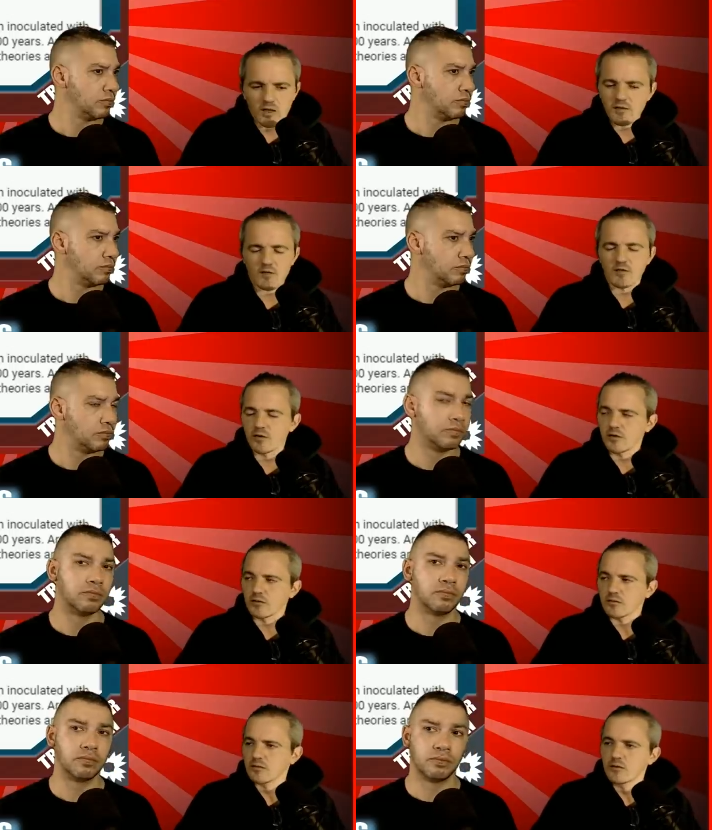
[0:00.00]
Speaker 1: the turn?
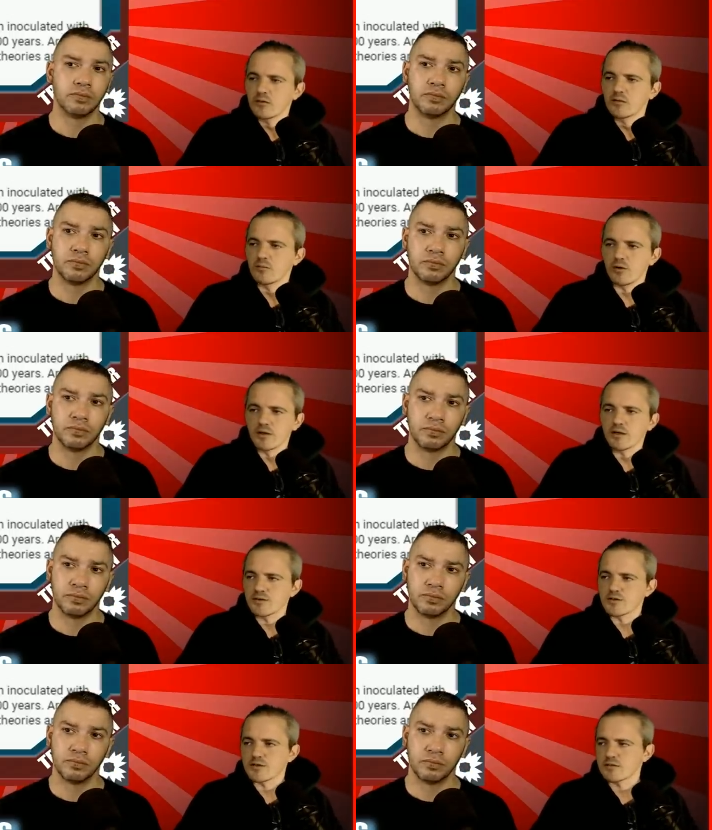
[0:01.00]
Why not
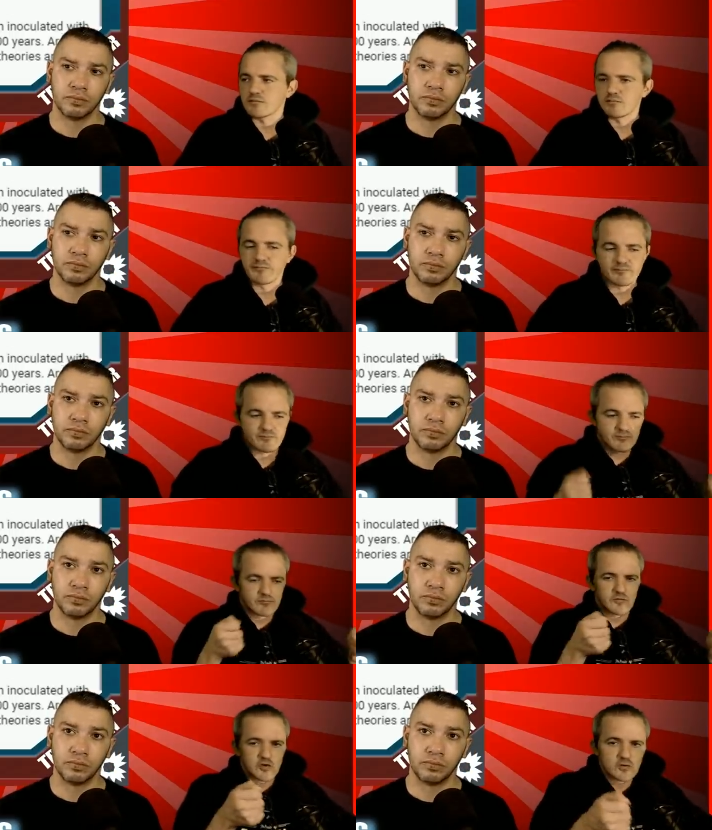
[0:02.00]
just
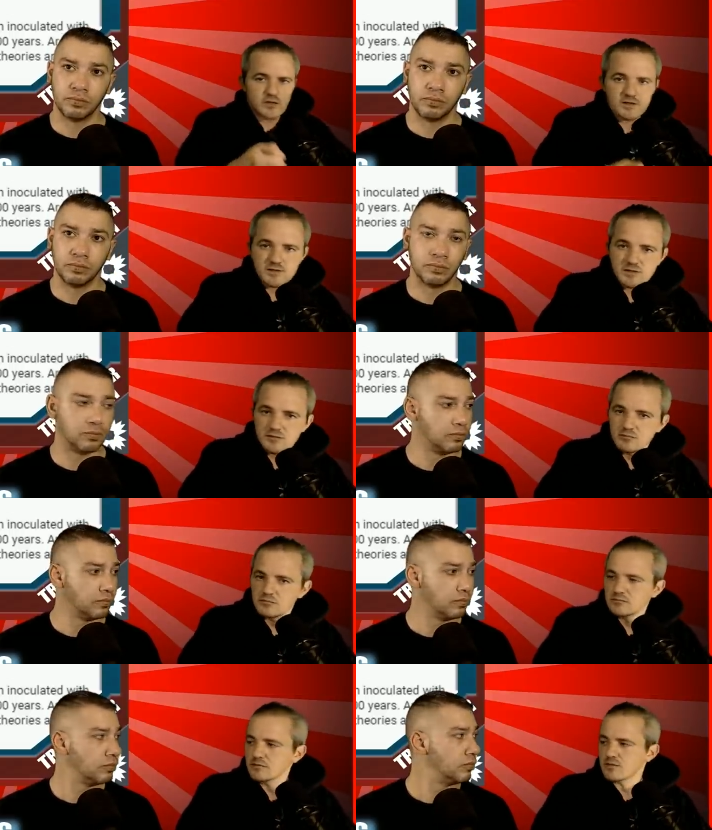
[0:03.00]
do this
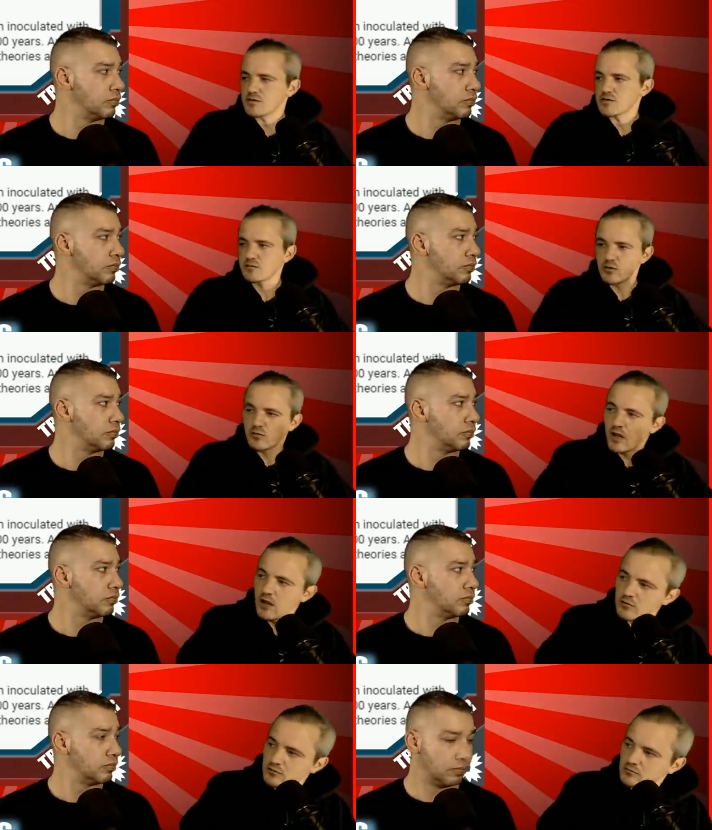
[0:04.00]
and just go
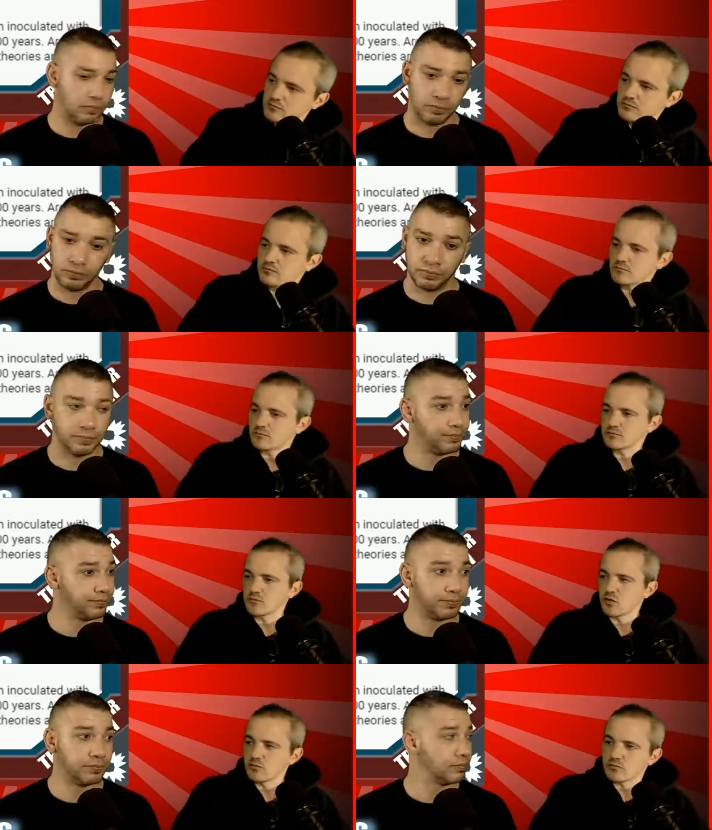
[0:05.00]
down?
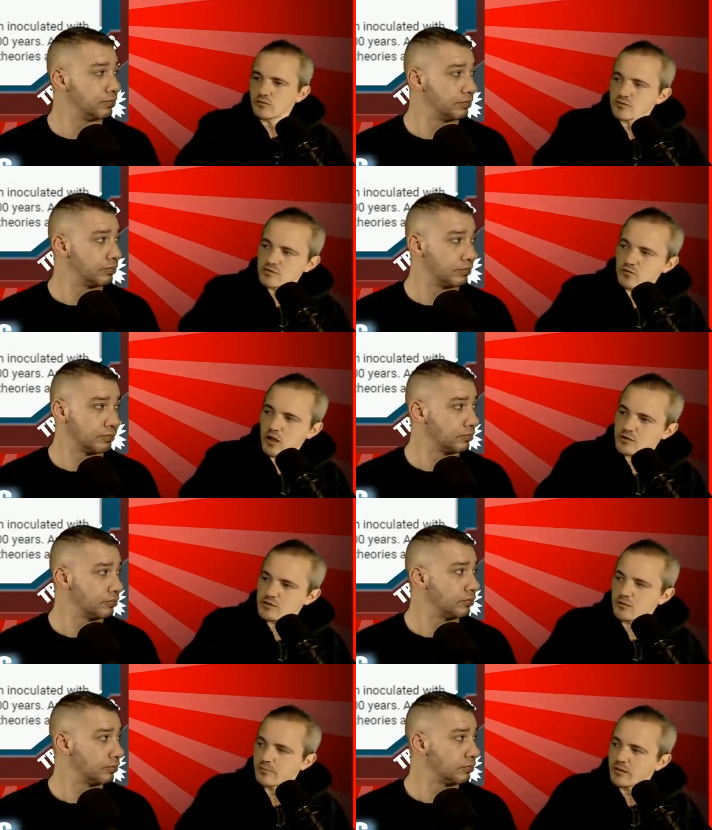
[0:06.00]
Go and just crash into
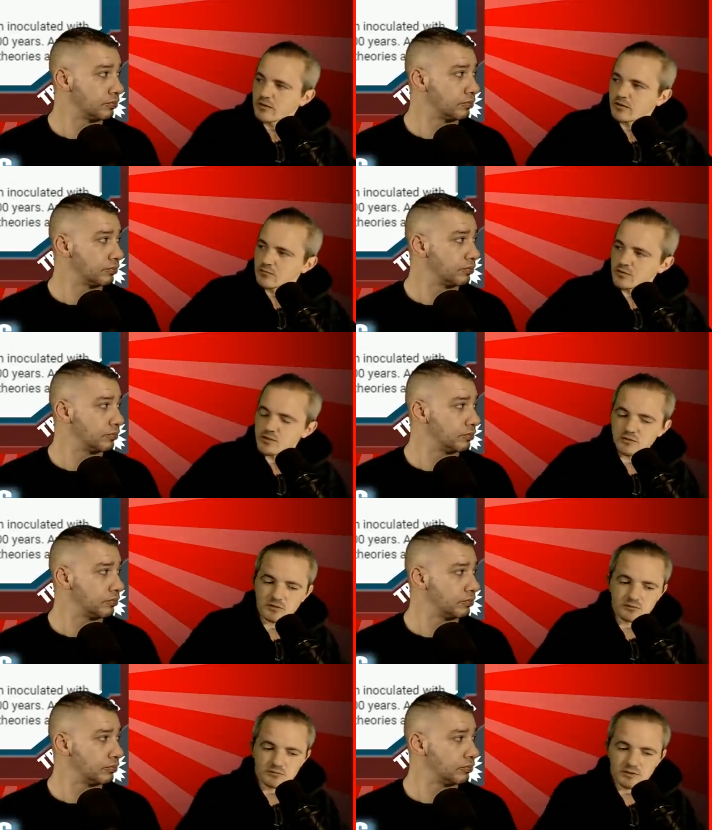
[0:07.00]
the Pentagon, which you're
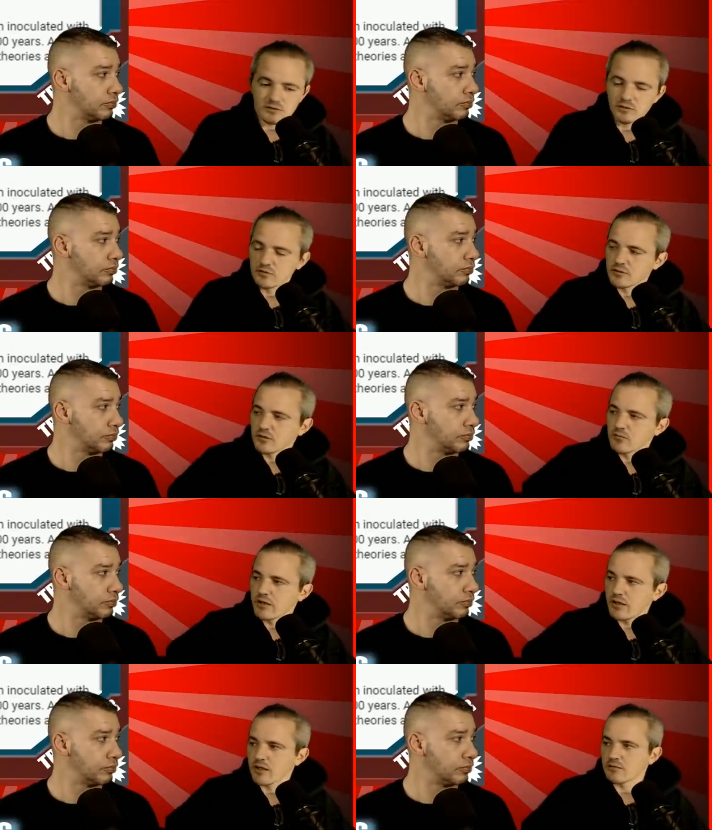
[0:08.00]
literally looking right
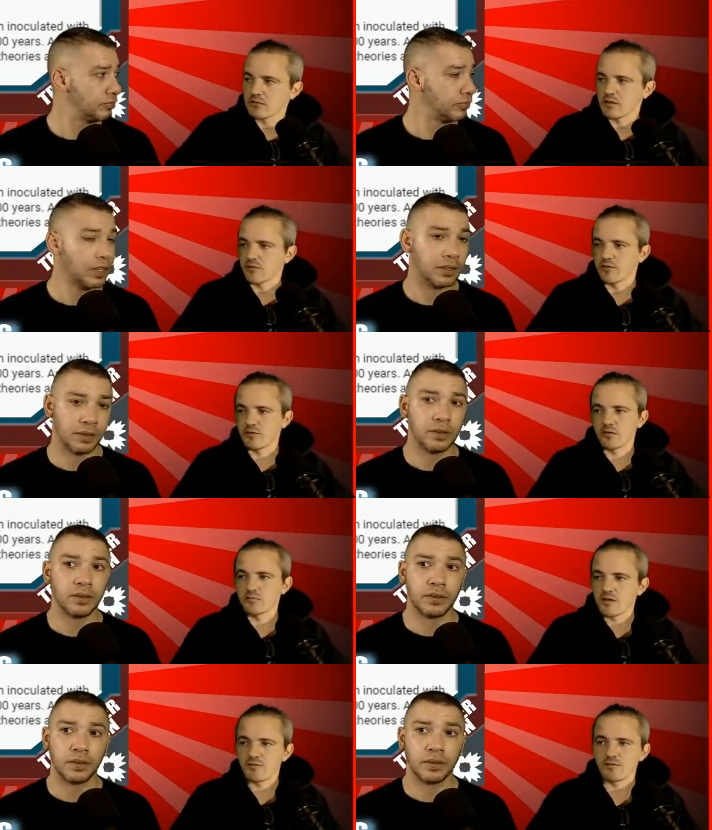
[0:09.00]
at. Like the turn
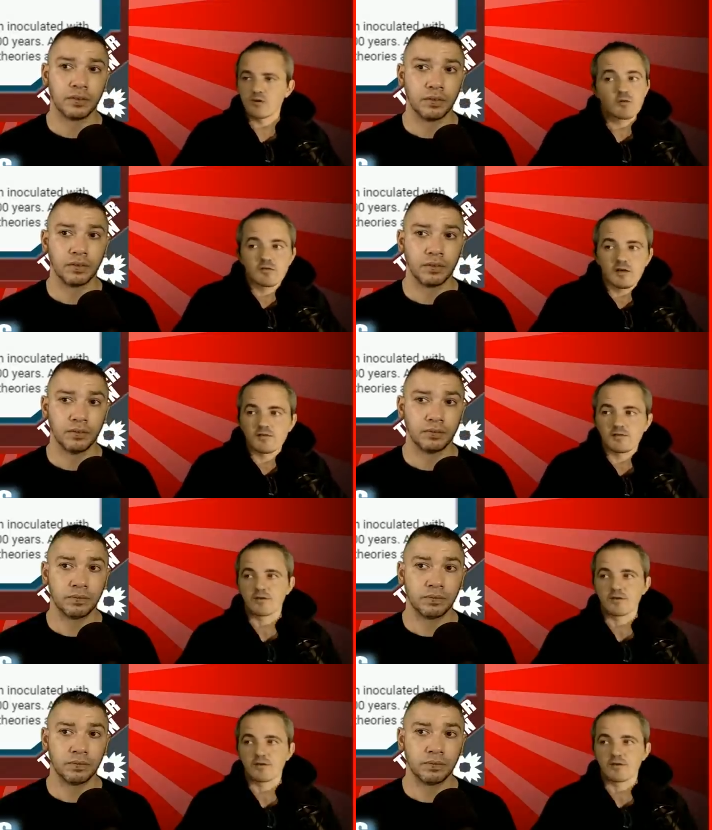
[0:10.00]
makes no sense